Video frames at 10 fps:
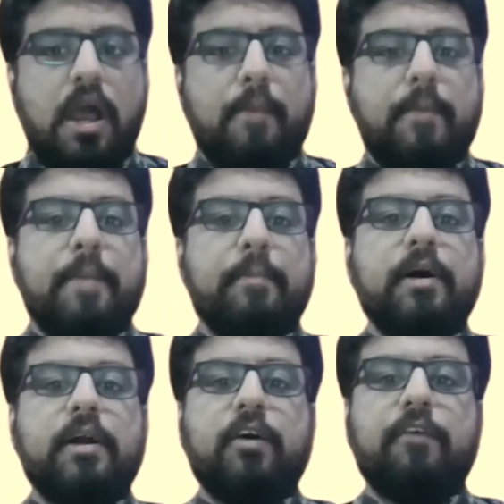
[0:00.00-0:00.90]

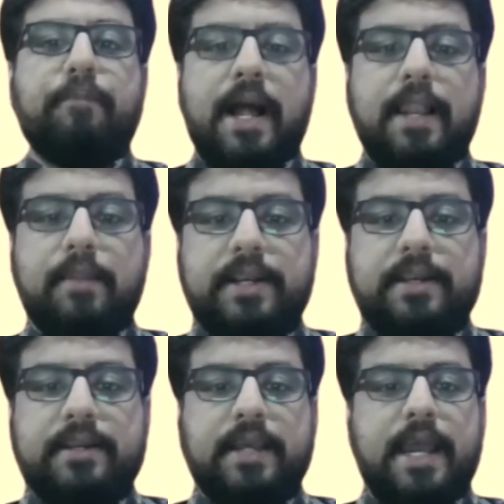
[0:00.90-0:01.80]
member of
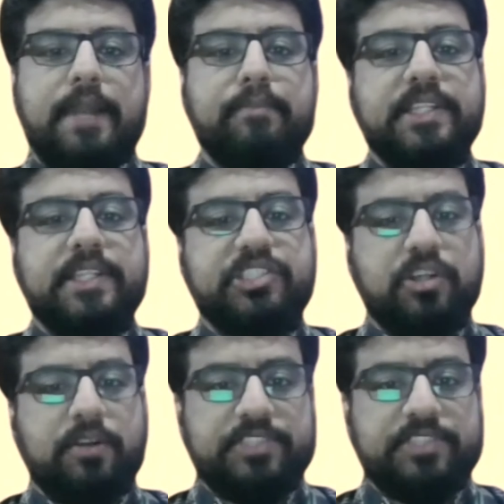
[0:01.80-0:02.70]
Parliament and Minister
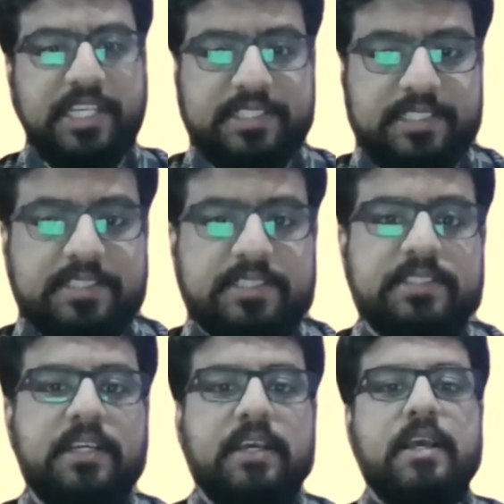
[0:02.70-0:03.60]
of Justice,
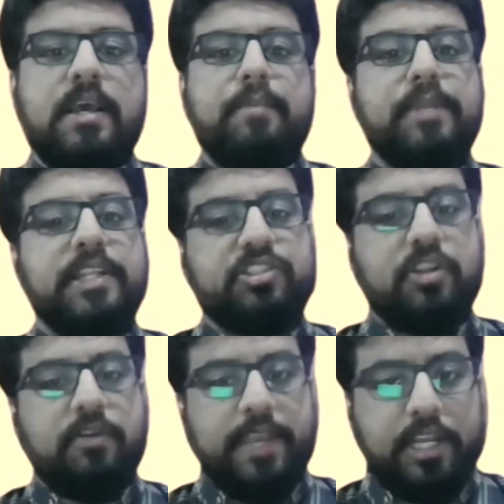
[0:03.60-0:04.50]
Minister
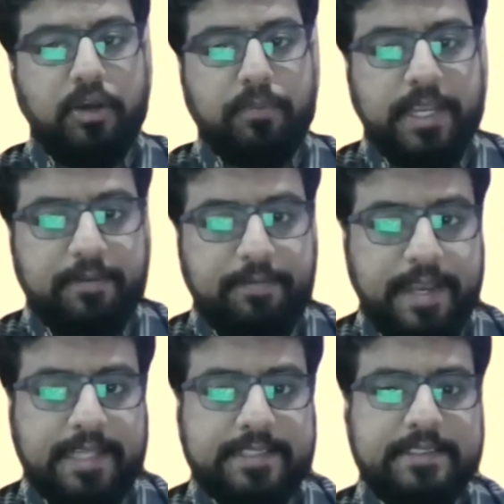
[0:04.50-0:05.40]
of Economic
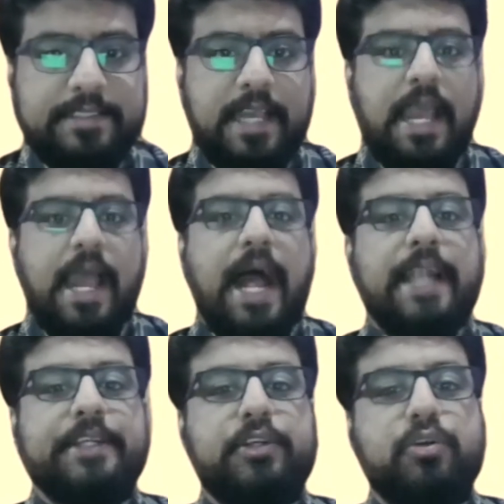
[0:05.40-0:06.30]
Affairs,
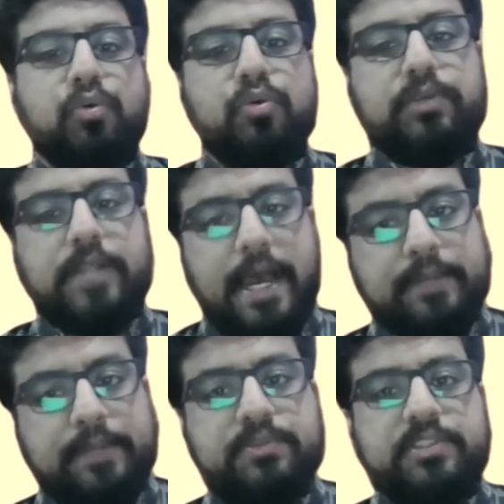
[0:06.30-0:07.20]
and 2
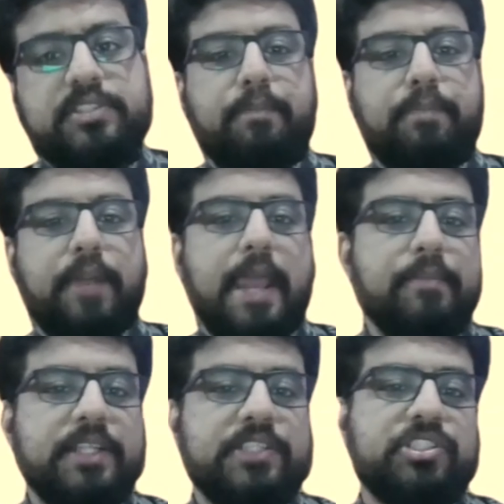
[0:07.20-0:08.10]
times Prime
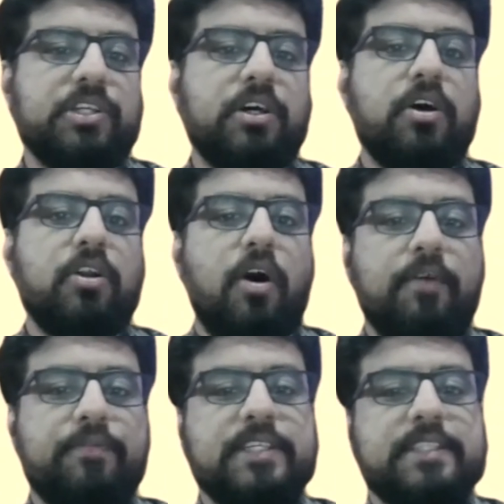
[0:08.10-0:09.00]
Minister
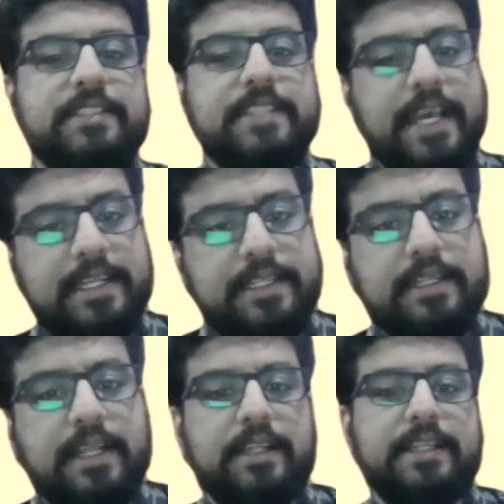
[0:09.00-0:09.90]
of the
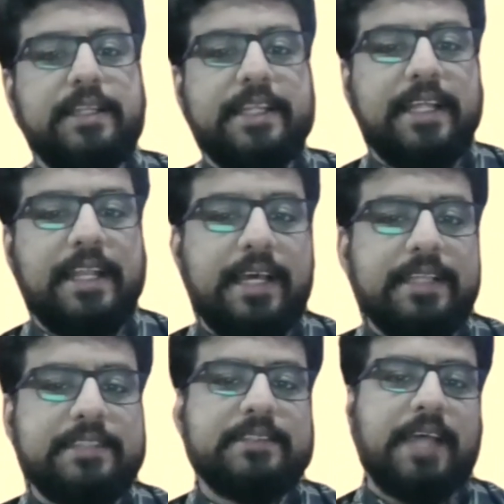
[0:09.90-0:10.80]
then
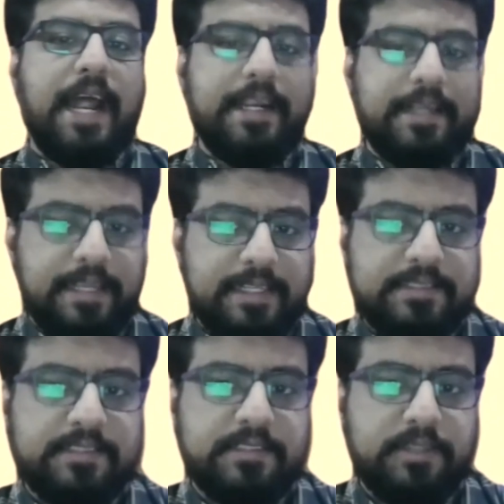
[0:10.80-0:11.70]
Netherlands
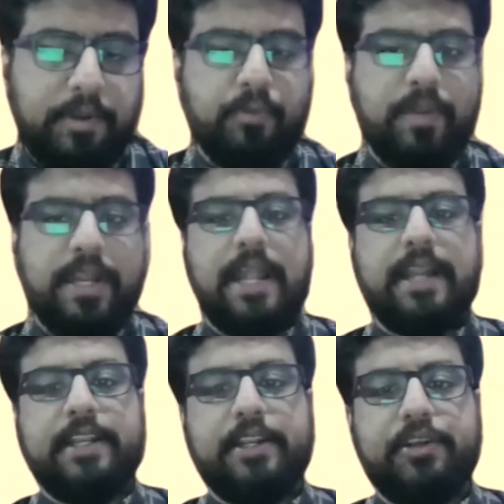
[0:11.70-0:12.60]
Antilles between
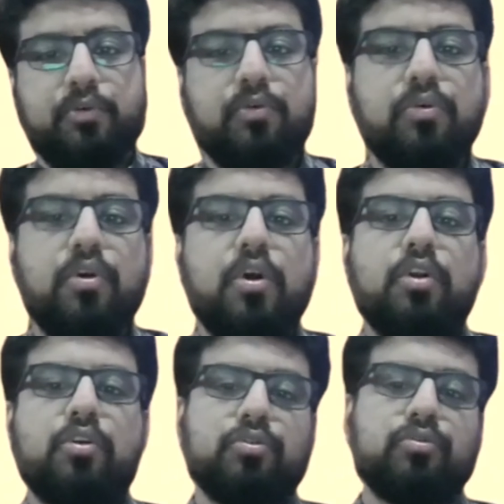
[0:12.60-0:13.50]
1992
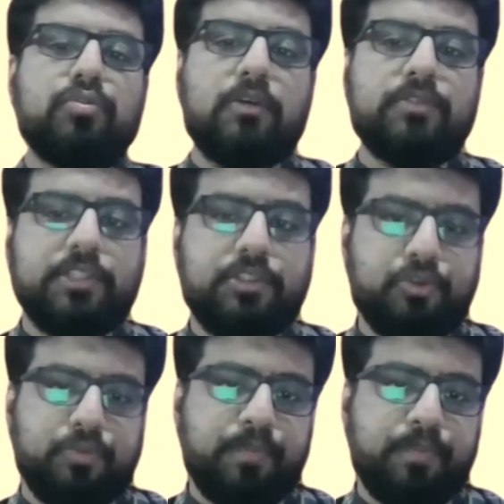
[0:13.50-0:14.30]
to 2002.